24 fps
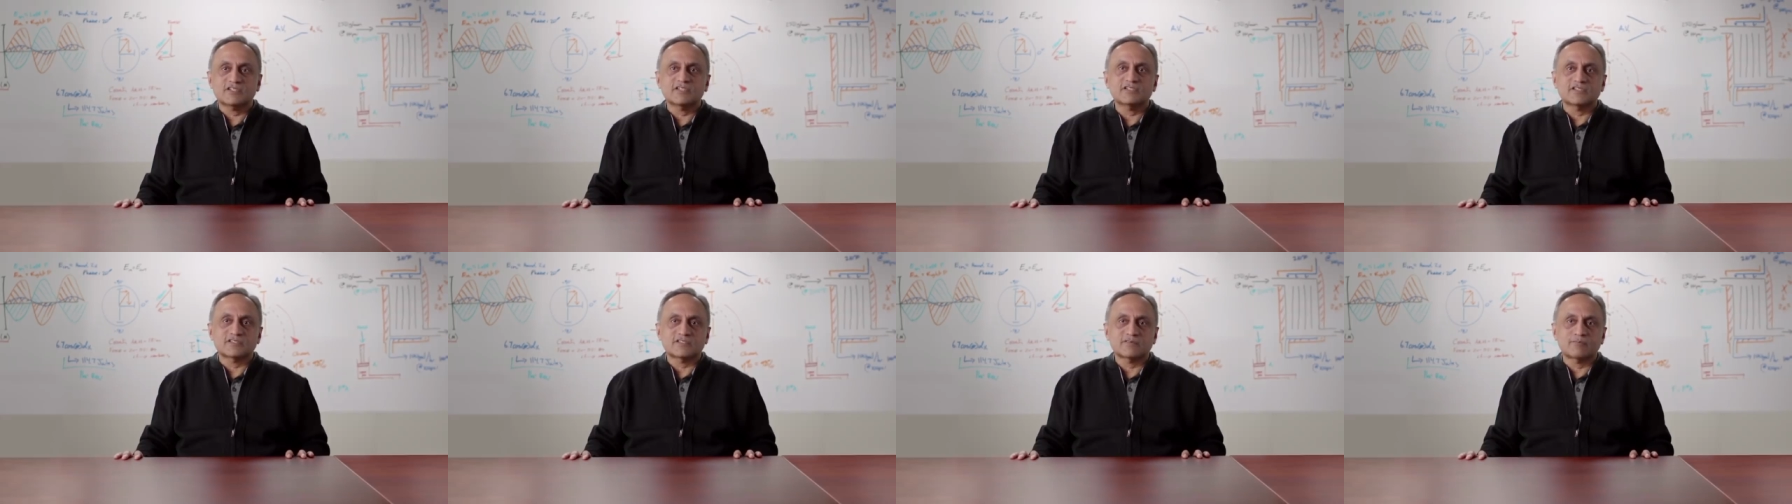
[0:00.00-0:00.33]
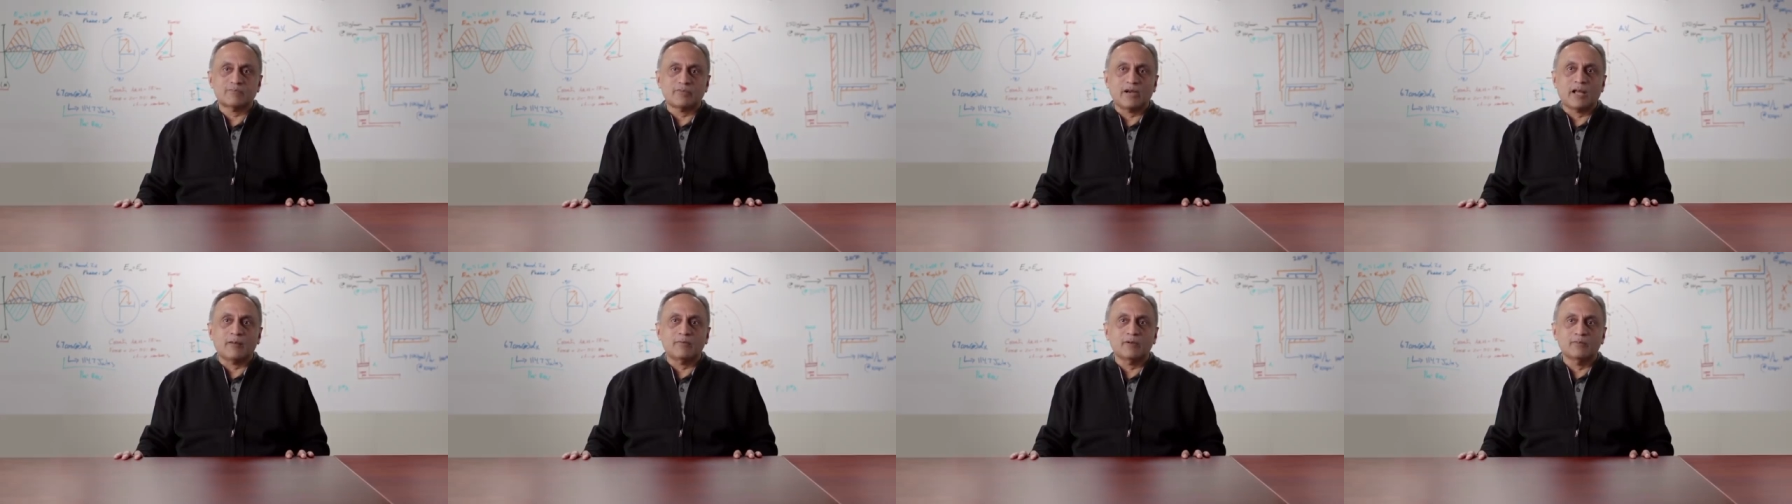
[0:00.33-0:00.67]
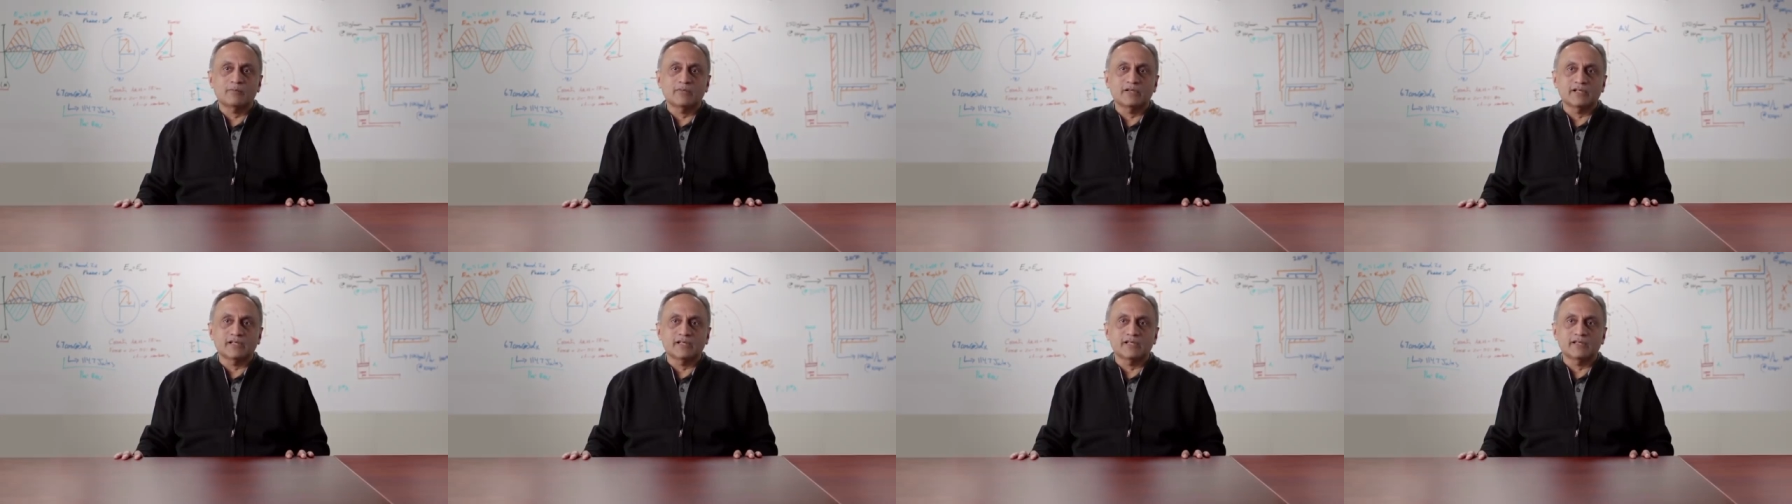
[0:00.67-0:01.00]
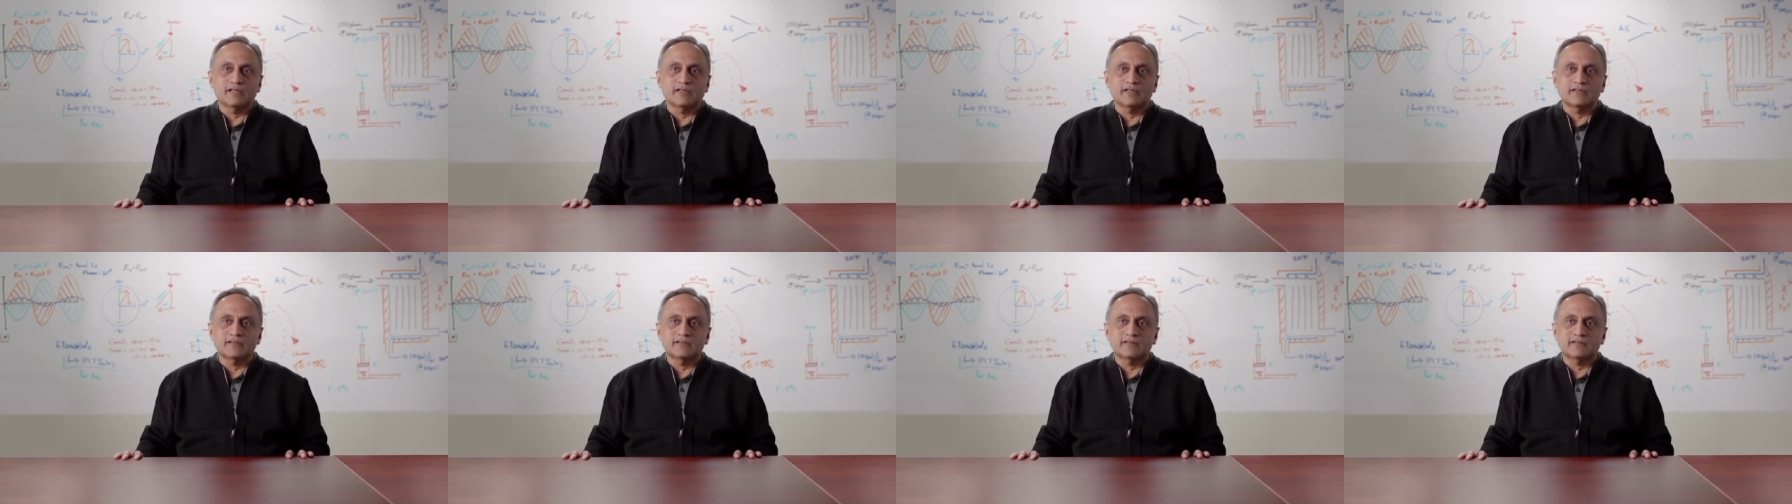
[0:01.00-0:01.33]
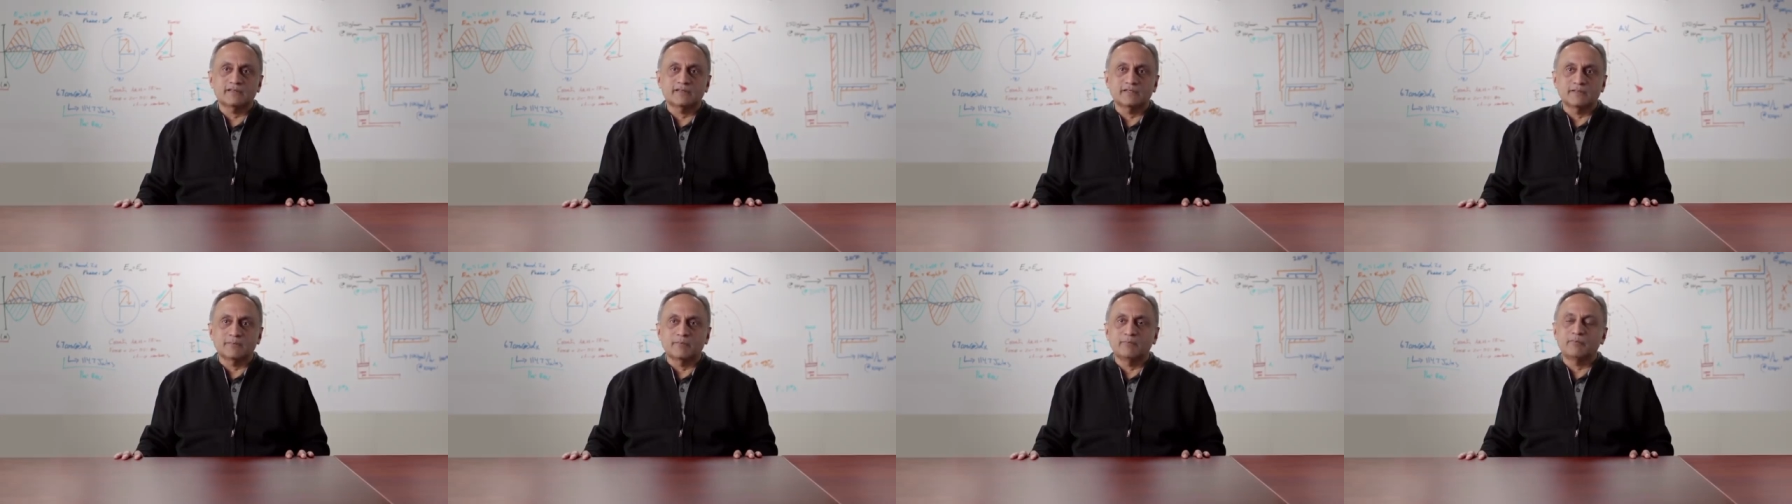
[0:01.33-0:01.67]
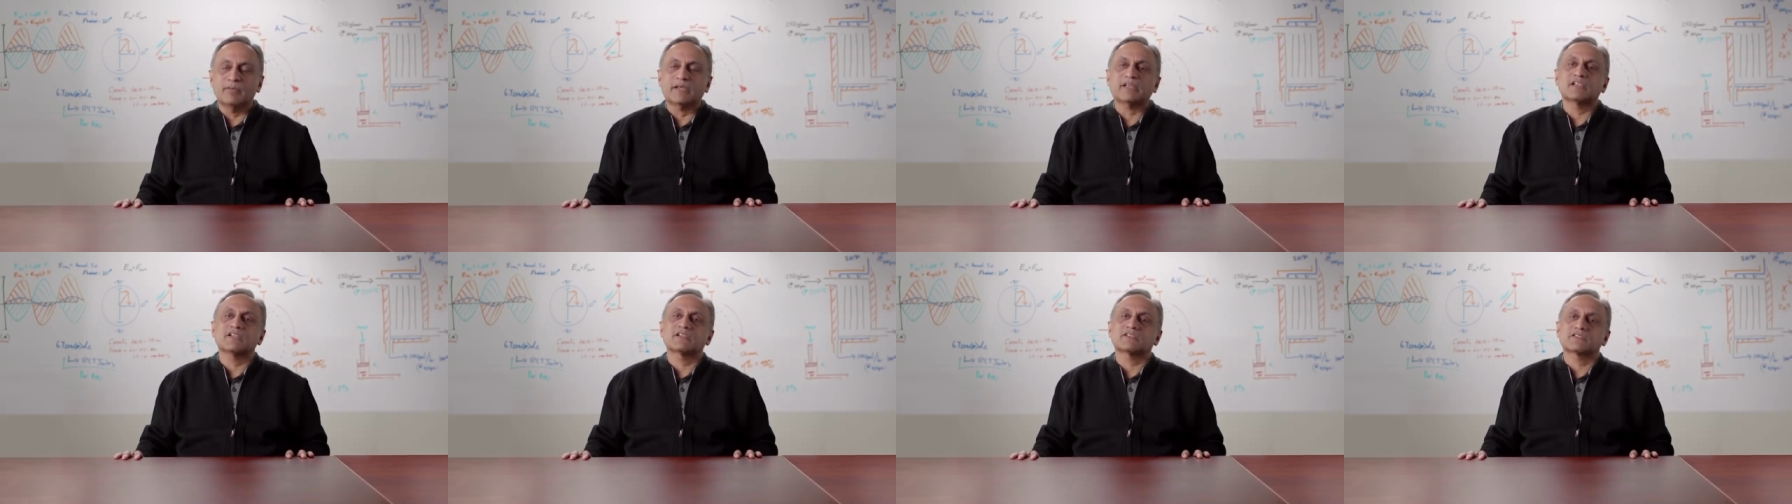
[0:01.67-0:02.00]
is probably the
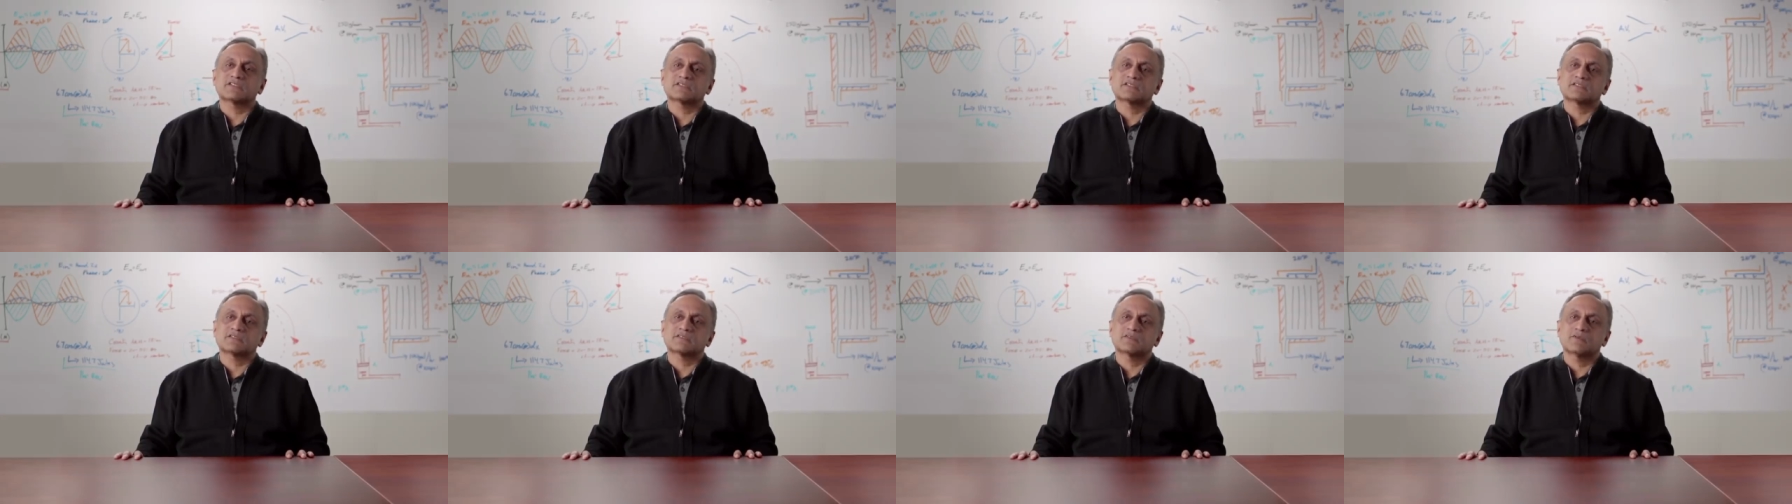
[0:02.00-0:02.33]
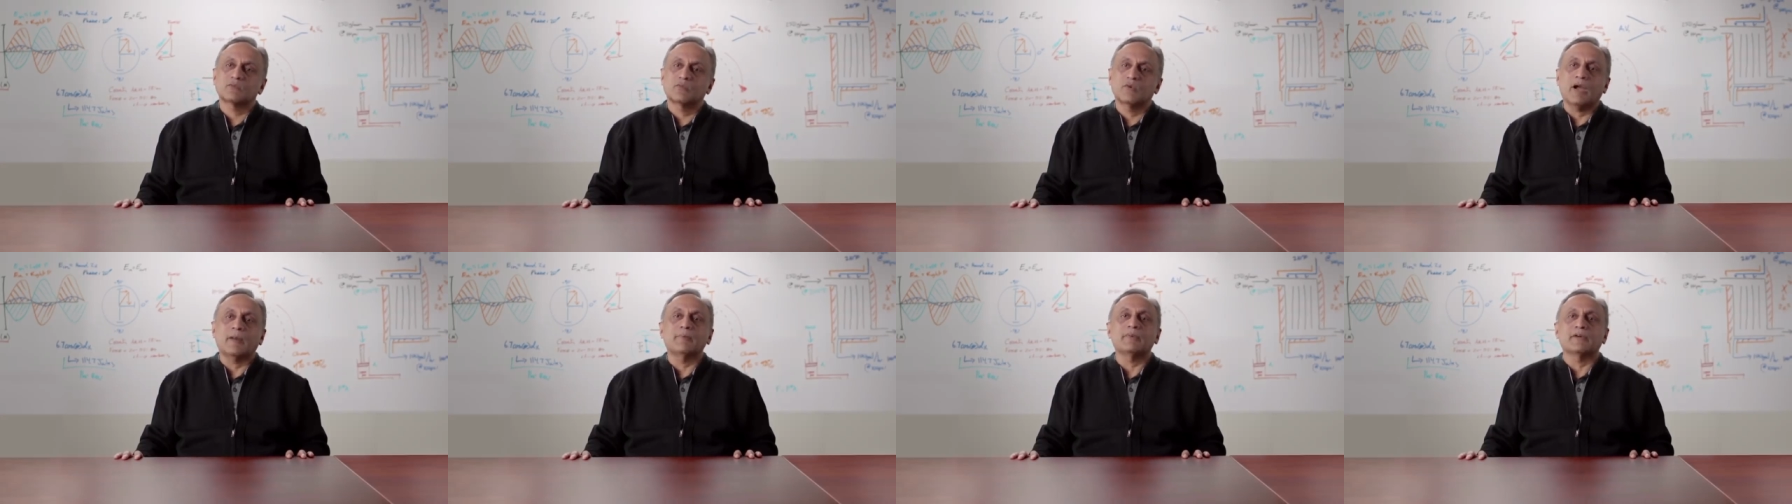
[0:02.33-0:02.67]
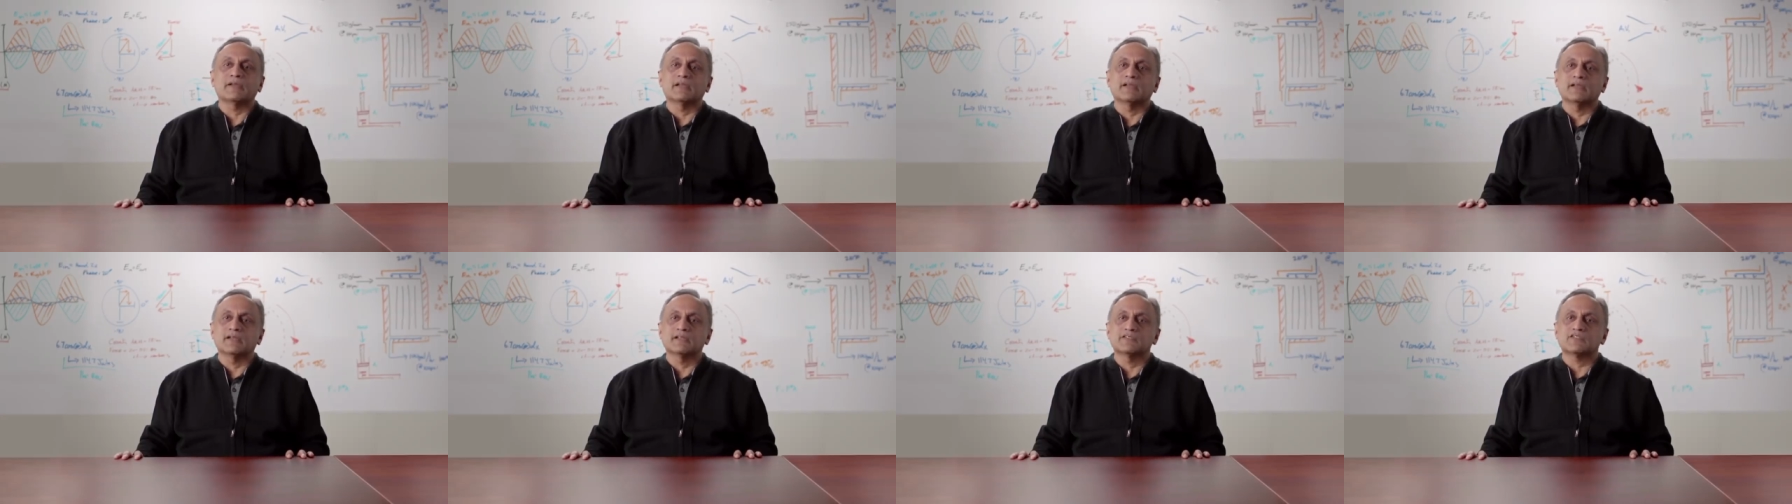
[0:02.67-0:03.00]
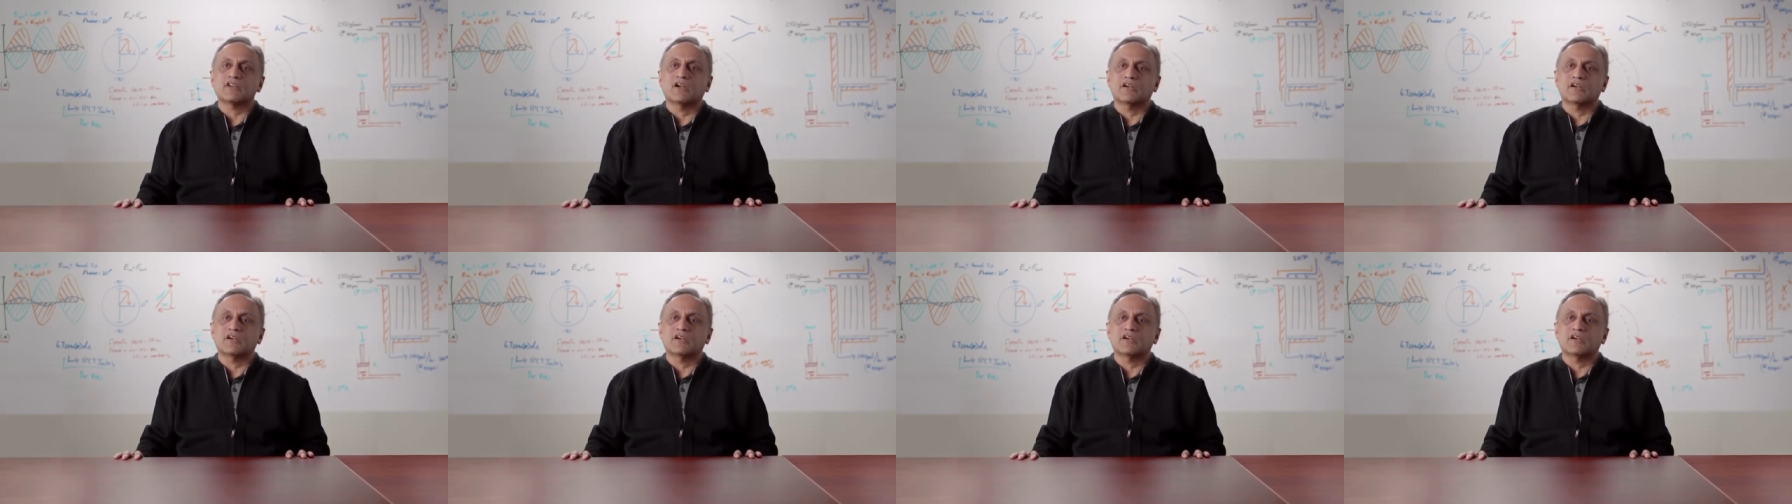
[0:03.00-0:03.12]
biggest weapon in its